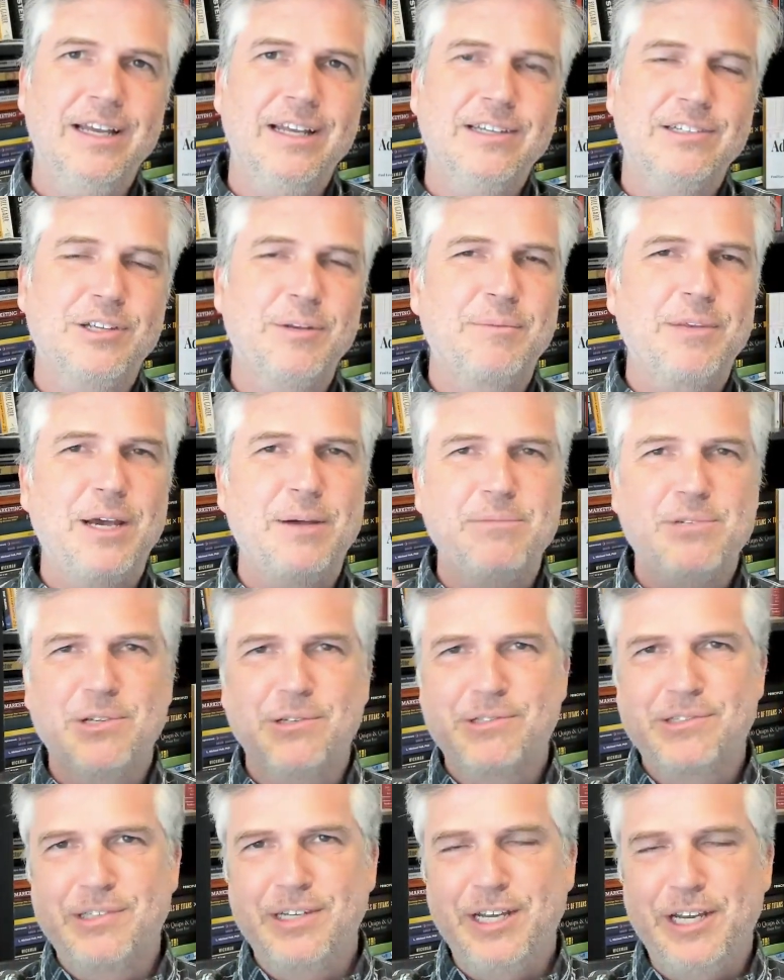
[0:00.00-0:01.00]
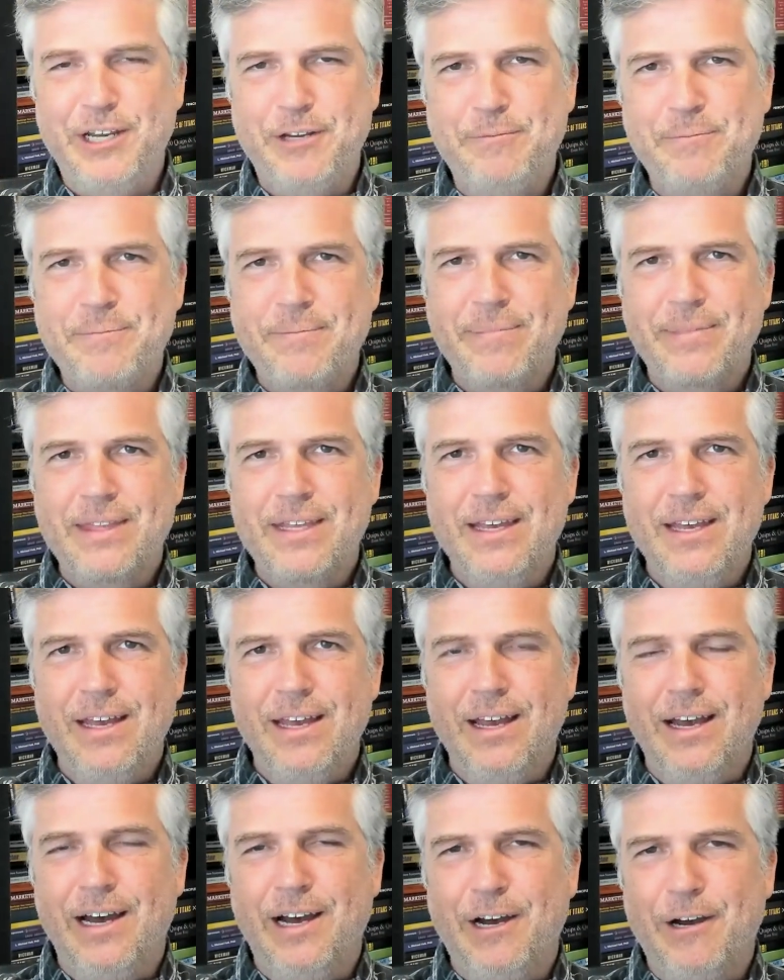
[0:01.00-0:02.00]
Sometimes you'll see
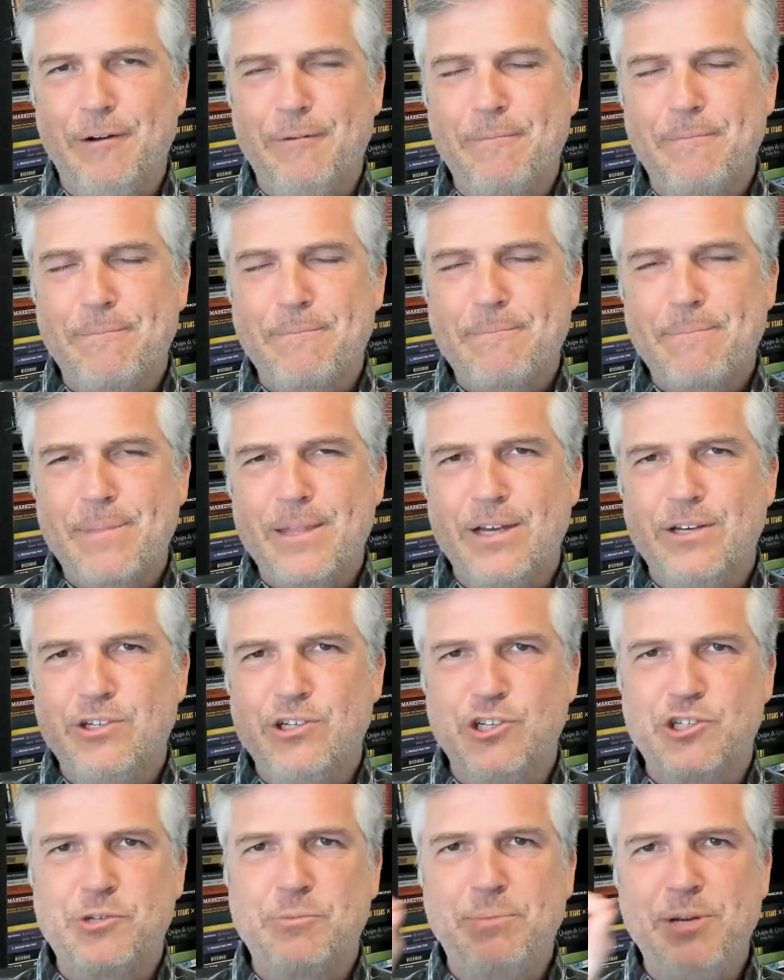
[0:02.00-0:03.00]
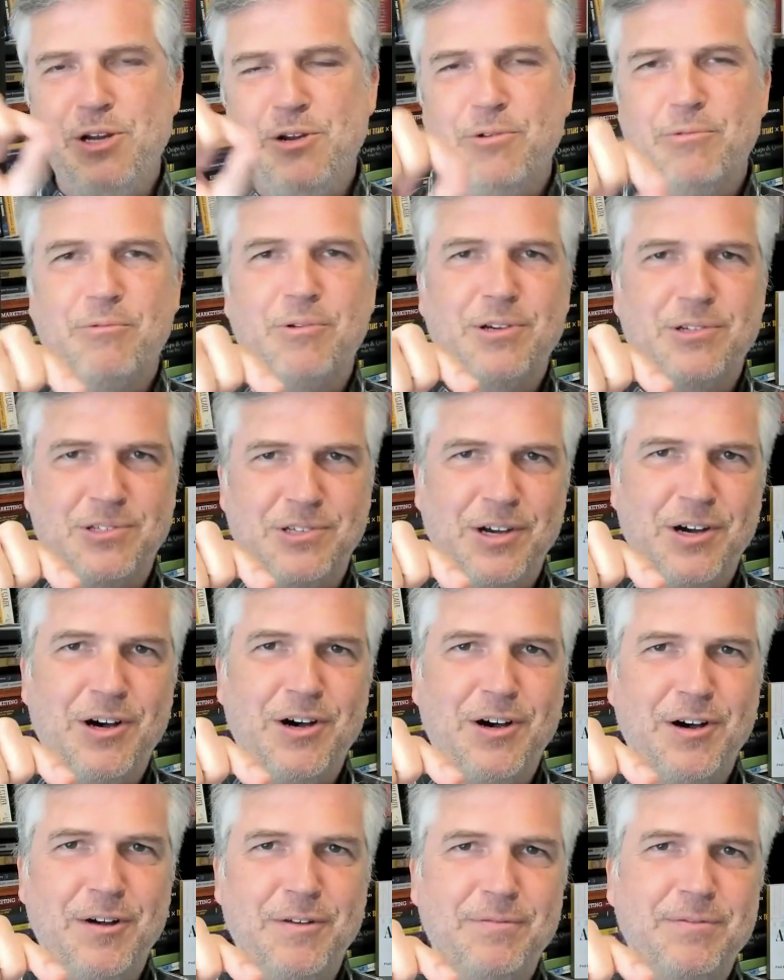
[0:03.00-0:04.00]
uh, dispute
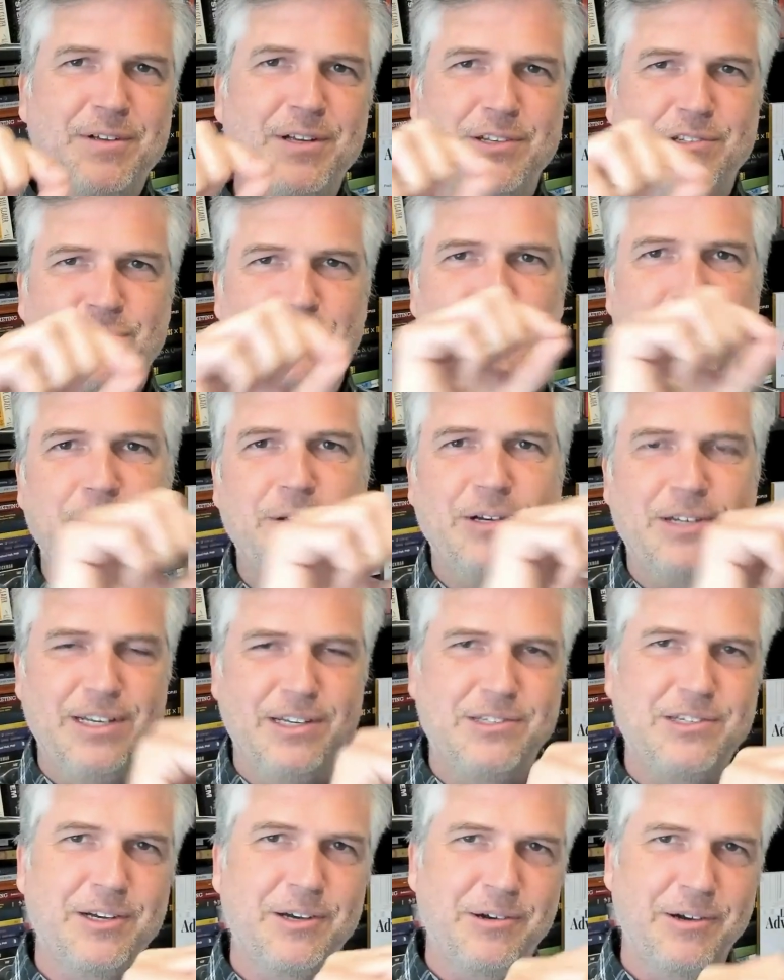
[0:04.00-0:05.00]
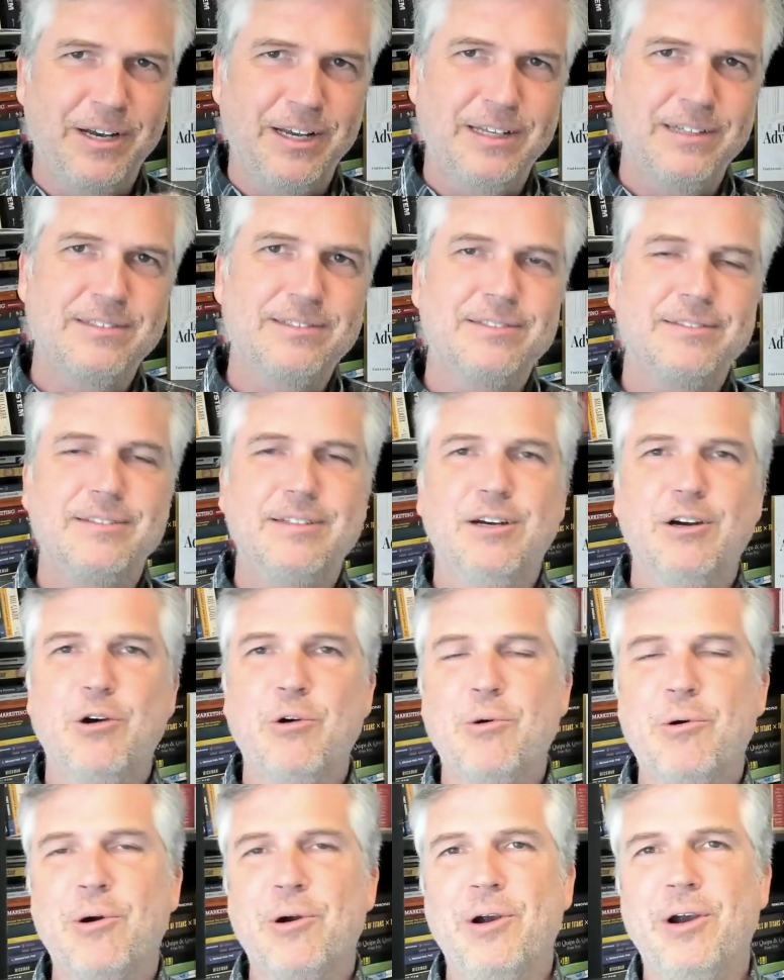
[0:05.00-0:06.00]
resolved, consumer disagrees,
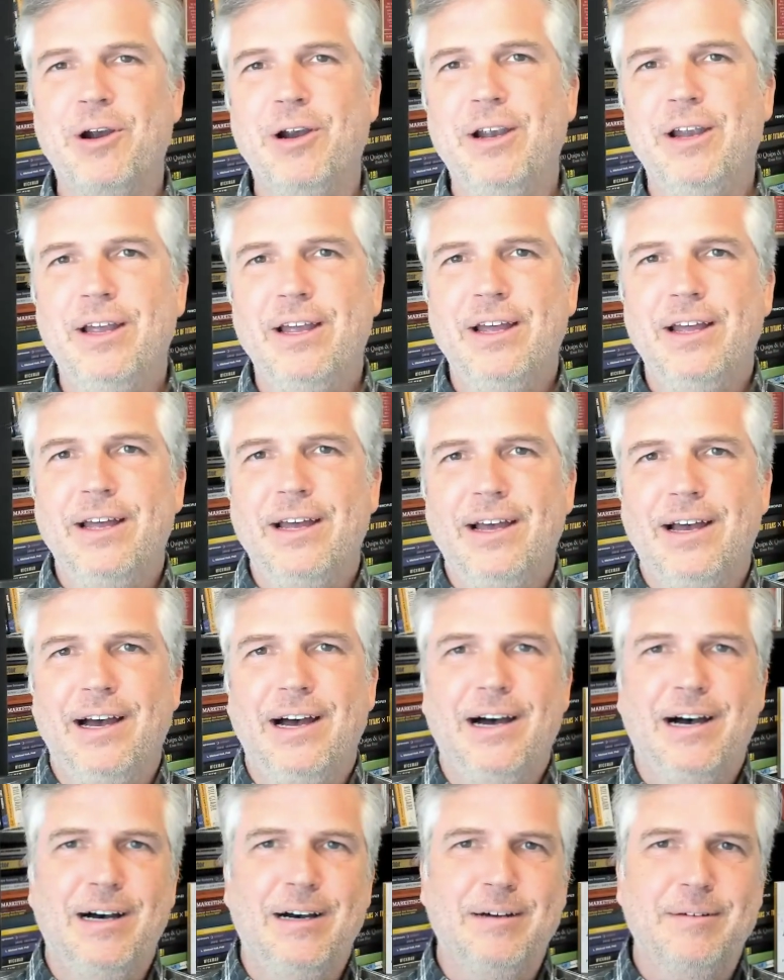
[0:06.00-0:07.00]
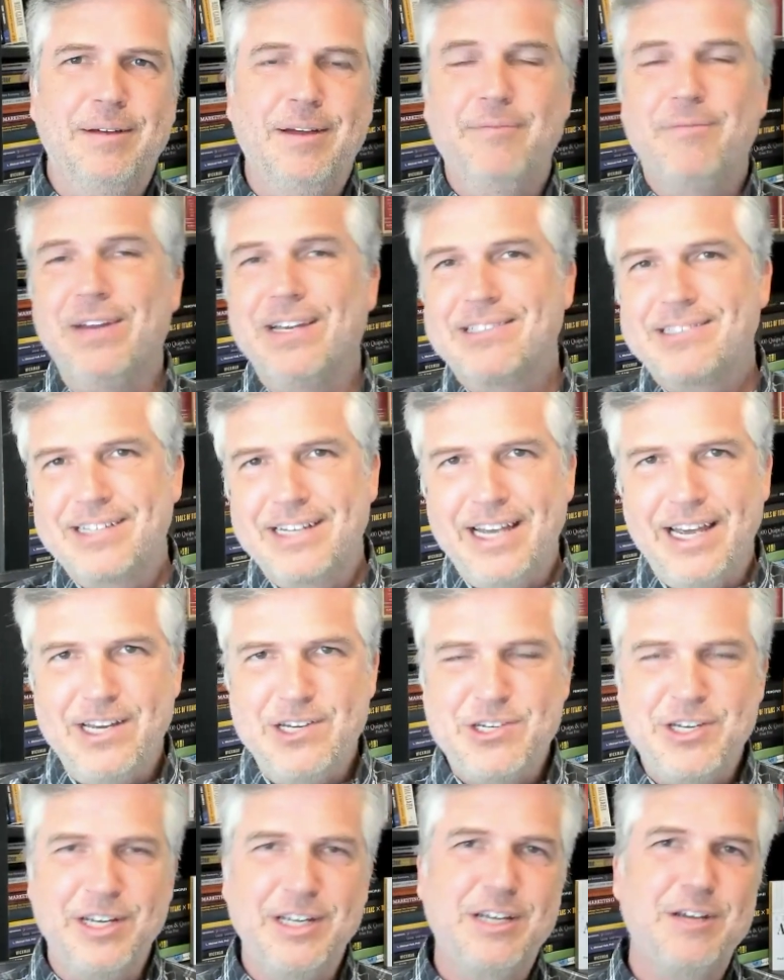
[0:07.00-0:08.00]
or uh,
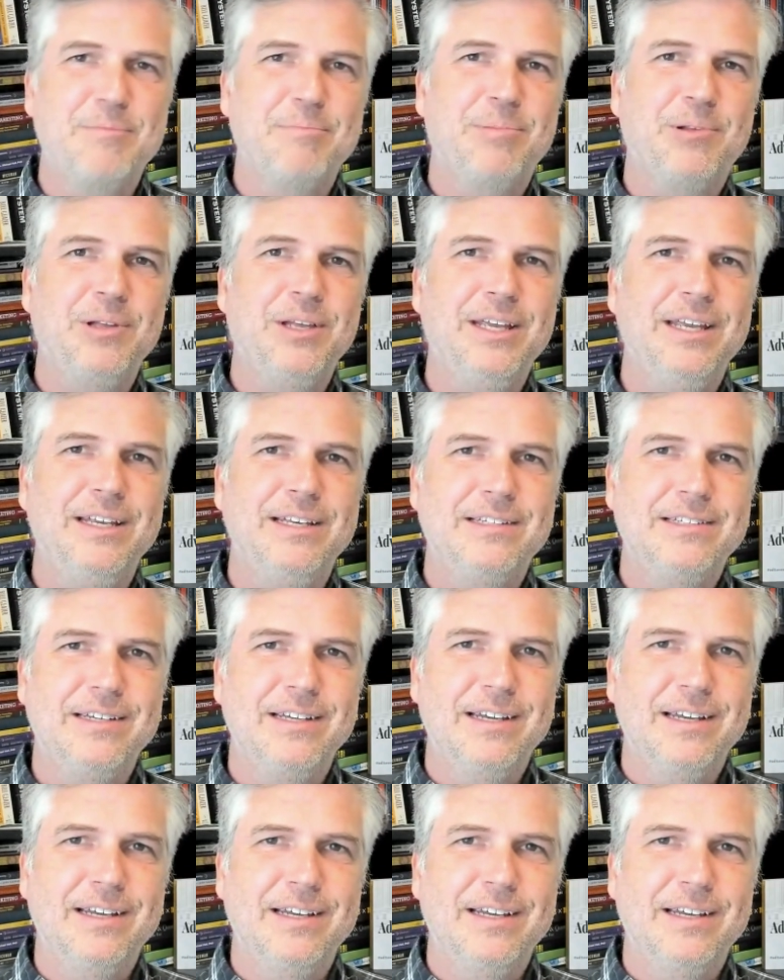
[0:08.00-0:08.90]
investigation complete,